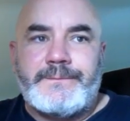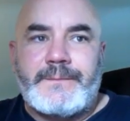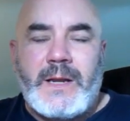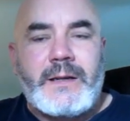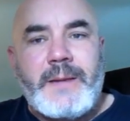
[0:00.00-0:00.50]

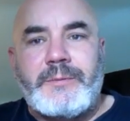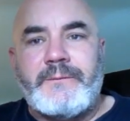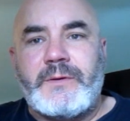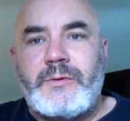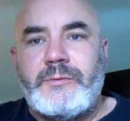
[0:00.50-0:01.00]
a couple
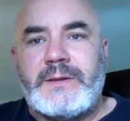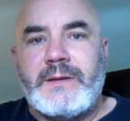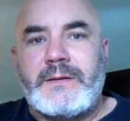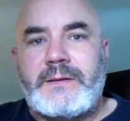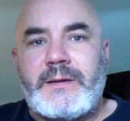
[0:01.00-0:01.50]
of
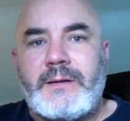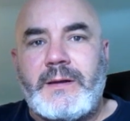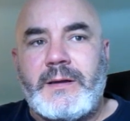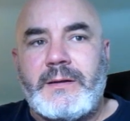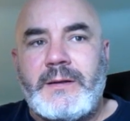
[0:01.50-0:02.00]
acoustic
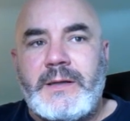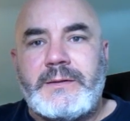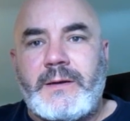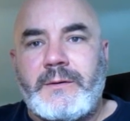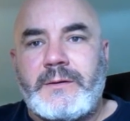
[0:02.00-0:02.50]

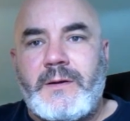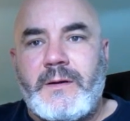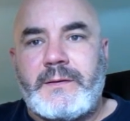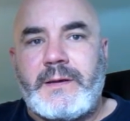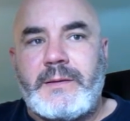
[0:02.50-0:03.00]
tenor
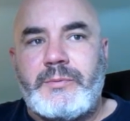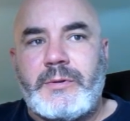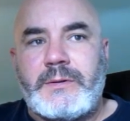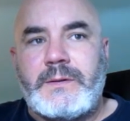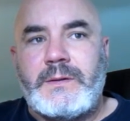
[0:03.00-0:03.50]
guitars that I
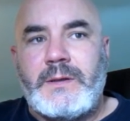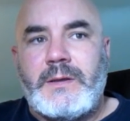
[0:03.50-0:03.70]
put